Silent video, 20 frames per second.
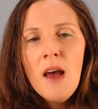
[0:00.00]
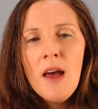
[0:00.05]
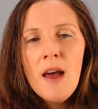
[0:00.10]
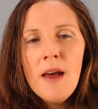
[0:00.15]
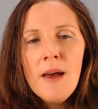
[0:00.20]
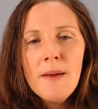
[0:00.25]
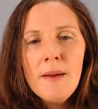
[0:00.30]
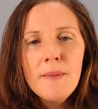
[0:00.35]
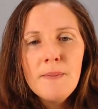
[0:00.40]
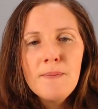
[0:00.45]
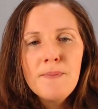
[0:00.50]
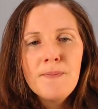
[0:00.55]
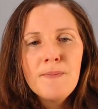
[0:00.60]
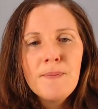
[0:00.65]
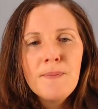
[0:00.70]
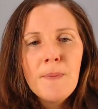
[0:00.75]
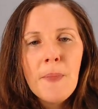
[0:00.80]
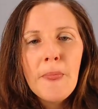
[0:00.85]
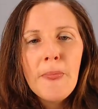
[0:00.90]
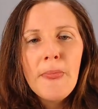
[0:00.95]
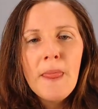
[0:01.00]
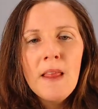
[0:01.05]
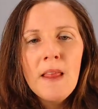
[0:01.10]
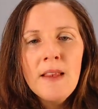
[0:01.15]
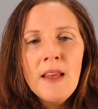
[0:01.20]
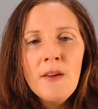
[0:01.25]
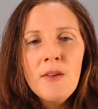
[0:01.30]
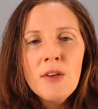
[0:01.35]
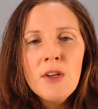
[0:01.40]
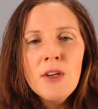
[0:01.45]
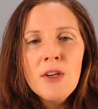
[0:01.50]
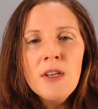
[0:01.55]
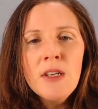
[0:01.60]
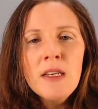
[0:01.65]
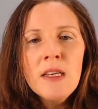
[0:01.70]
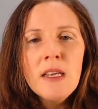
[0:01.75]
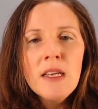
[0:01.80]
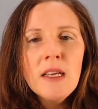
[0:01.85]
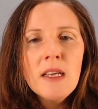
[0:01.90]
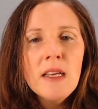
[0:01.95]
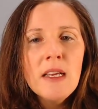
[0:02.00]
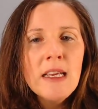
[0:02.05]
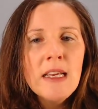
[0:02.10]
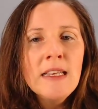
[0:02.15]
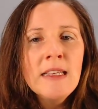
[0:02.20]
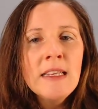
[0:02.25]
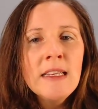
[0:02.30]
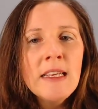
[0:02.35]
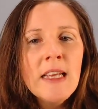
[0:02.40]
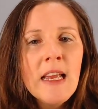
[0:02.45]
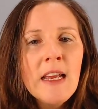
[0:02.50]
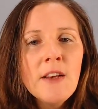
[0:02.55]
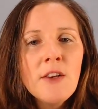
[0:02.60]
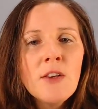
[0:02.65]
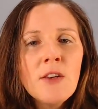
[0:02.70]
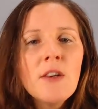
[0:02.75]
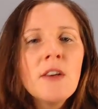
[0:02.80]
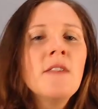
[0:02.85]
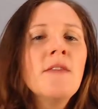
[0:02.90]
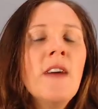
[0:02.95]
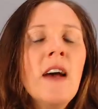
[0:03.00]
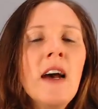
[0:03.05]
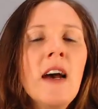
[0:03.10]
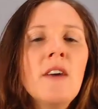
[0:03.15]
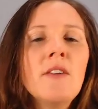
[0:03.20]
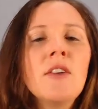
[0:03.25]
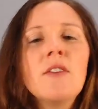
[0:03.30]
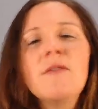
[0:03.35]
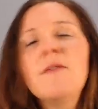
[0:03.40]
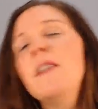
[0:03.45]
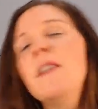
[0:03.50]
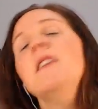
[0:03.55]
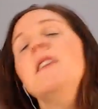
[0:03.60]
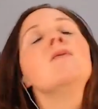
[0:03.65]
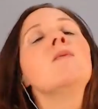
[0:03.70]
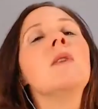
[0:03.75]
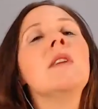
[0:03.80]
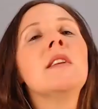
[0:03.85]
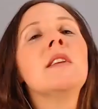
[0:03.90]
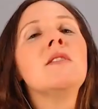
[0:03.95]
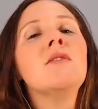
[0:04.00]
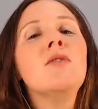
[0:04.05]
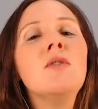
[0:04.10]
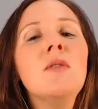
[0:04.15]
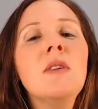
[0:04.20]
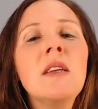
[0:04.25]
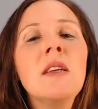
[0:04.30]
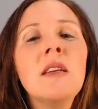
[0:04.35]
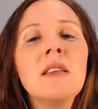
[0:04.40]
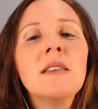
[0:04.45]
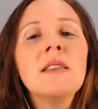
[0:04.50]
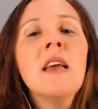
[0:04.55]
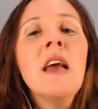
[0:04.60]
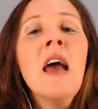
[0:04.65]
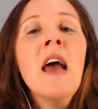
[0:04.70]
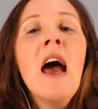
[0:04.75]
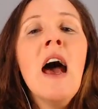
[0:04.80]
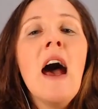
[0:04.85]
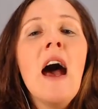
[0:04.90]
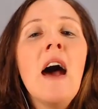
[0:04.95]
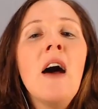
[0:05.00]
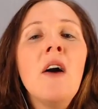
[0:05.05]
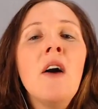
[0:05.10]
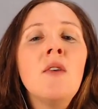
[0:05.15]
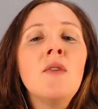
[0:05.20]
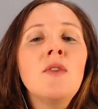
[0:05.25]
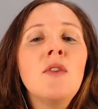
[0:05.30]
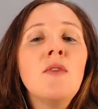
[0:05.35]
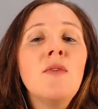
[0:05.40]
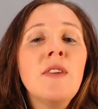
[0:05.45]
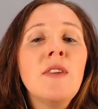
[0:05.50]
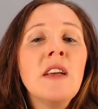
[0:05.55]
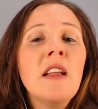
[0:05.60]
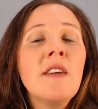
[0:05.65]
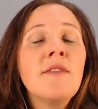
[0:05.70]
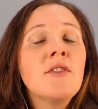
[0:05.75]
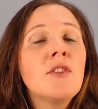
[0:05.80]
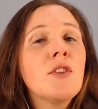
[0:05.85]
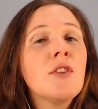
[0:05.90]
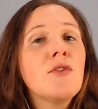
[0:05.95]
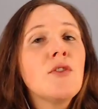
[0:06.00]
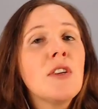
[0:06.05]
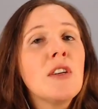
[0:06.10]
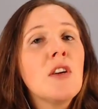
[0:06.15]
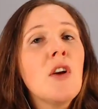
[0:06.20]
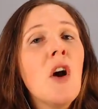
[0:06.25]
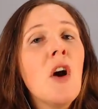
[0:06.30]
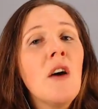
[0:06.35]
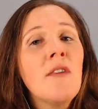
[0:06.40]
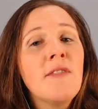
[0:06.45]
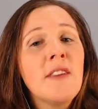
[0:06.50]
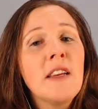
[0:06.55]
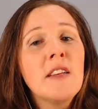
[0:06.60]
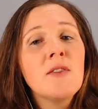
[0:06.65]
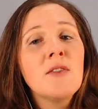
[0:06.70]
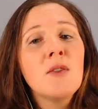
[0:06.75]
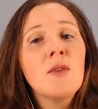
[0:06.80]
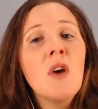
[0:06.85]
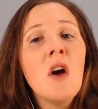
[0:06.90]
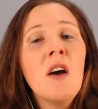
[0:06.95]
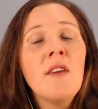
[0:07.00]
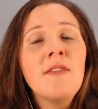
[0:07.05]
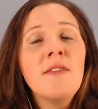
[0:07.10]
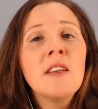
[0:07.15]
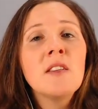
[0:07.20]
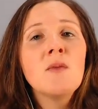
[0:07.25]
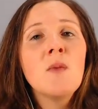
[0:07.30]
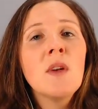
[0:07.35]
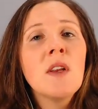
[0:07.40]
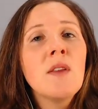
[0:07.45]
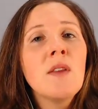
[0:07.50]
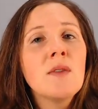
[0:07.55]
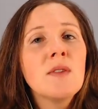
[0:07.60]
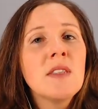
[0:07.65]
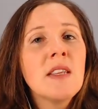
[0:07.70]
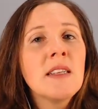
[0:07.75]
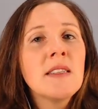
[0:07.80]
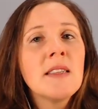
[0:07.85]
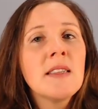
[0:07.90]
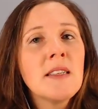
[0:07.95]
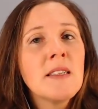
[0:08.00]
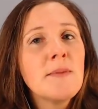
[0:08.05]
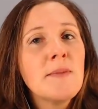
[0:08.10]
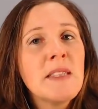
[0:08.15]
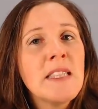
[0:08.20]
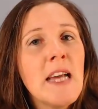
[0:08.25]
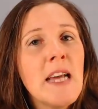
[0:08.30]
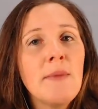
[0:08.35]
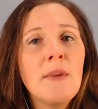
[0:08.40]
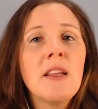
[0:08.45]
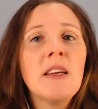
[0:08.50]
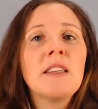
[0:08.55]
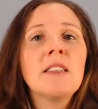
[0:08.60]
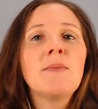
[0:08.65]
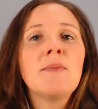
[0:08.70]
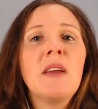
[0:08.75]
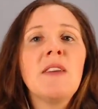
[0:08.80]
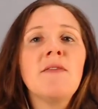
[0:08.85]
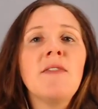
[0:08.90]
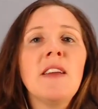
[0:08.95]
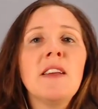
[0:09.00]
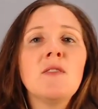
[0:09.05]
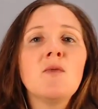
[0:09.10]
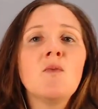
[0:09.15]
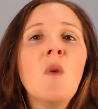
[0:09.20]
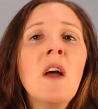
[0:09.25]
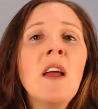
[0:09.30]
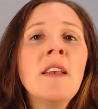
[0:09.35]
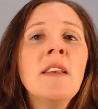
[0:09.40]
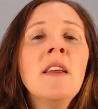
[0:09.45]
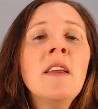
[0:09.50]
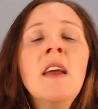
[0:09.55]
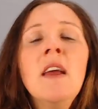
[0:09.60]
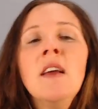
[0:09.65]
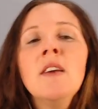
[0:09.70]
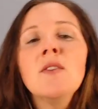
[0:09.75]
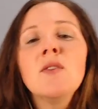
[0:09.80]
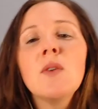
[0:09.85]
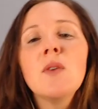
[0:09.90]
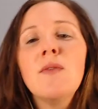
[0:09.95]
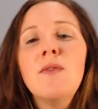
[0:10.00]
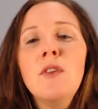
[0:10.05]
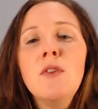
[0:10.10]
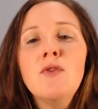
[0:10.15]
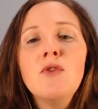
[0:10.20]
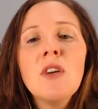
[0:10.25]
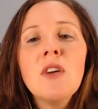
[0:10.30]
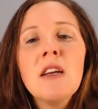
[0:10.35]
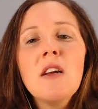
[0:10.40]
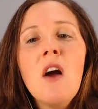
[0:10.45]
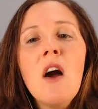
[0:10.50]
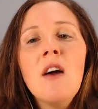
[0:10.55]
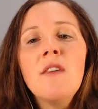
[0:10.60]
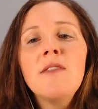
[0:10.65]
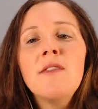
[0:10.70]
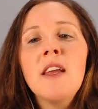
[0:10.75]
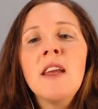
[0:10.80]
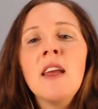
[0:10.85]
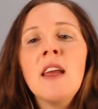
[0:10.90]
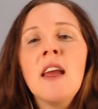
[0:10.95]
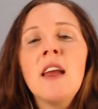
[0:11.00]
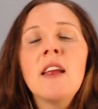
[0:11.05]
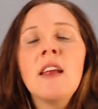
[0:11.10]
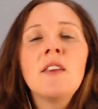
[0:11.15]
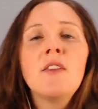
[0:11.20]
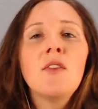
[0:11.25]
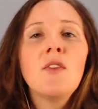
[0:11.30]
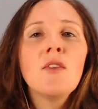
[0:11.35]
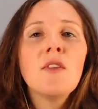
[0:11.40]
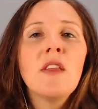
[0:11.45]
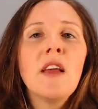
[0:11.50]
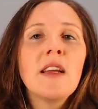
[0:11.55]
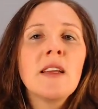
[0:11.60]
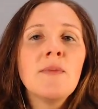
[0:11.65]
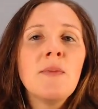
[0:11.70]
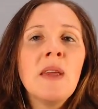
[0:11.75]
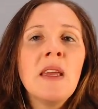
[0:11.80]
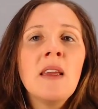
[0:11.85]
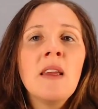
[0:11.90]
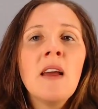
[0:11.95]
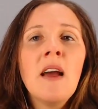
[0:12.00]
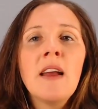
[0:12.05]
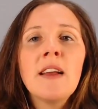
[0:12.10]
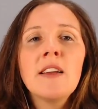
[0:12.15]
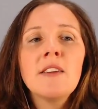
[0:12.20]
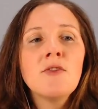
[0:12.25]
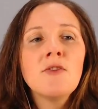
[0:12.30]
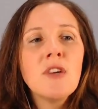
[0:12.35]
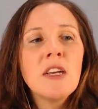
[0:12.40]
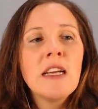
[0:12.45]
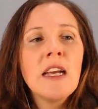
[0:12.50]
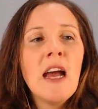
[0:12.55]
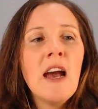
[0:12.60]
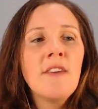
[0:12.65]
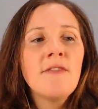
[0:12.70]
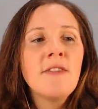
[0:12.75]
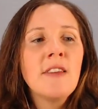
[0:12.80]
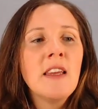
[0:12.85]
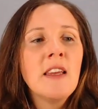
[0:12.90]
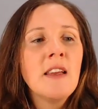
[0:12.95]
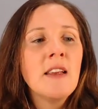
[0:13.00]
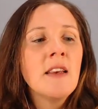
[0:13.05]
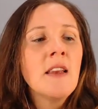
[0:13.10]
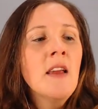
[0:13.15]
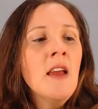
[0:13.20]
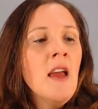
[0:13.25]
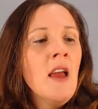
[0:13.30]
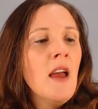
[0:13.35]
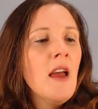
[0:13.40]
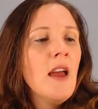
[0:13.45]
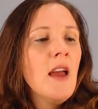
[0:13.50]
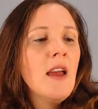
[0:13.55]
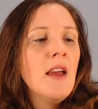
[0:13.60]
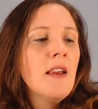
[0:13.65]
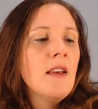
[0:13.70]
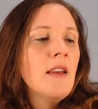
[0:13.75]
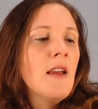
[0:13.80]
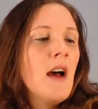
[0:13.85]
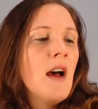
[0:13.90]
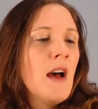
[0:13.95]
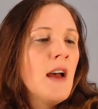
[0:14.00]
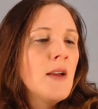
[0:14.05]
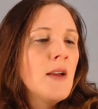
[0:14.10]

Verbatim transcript: Now, a good indicator of how your phase 1 is doing is how you feel after you drink coffee. So coffee is one of those things that's metabolized by phase 1. So if you drink coffee and you're like me, I can drink caffeine and